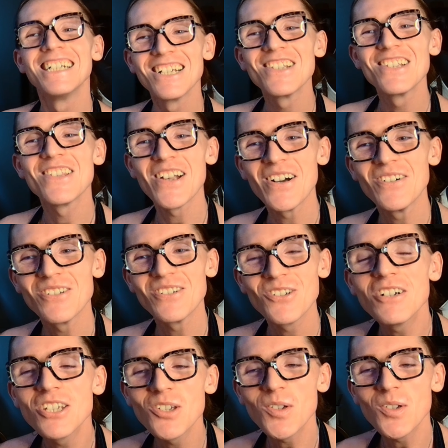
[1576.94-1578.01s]
So
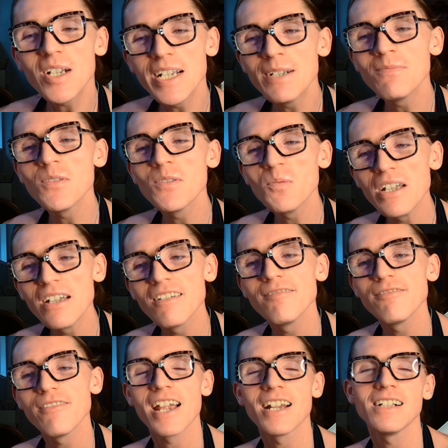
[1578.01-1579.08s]
Twitch streams will
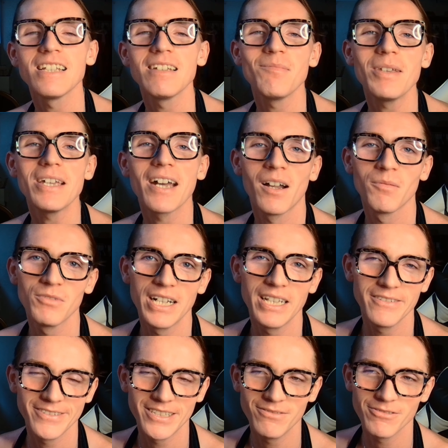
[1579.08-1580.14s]
finally become
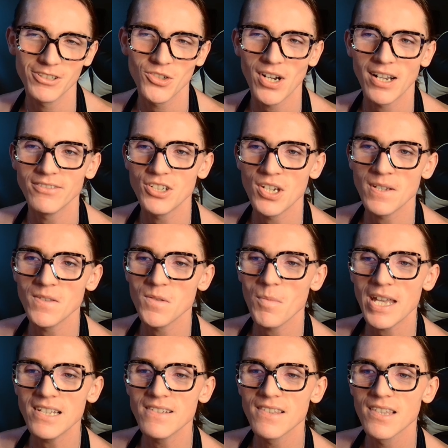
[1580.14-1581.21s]
relevant for TravyJ's
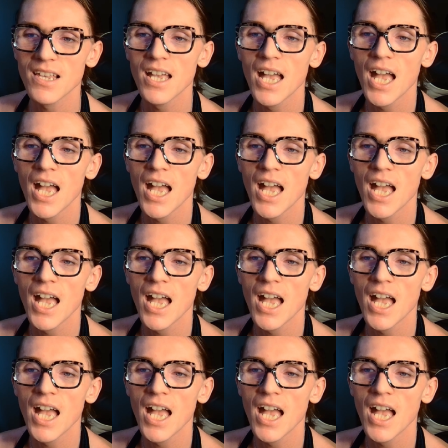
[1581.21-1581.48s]
Space.